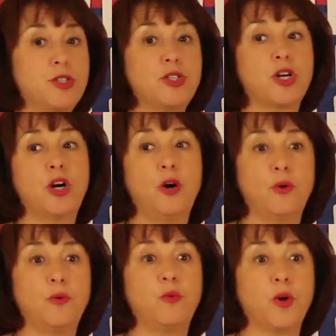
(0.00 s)
to
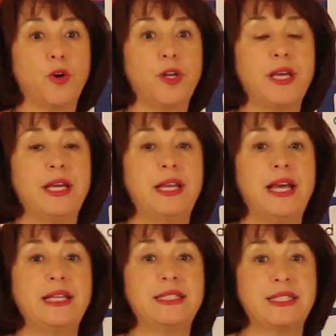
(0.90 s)
decode a word in
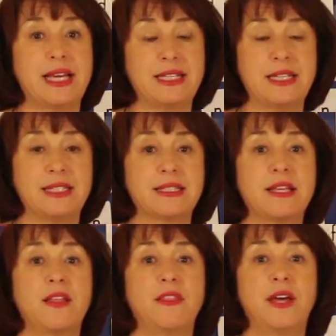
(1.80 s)
a sentence
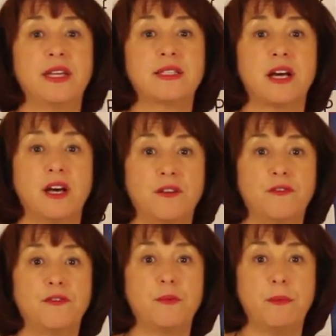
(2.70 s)
that is
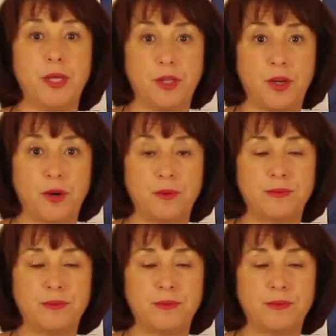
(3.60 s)
unfamiliar.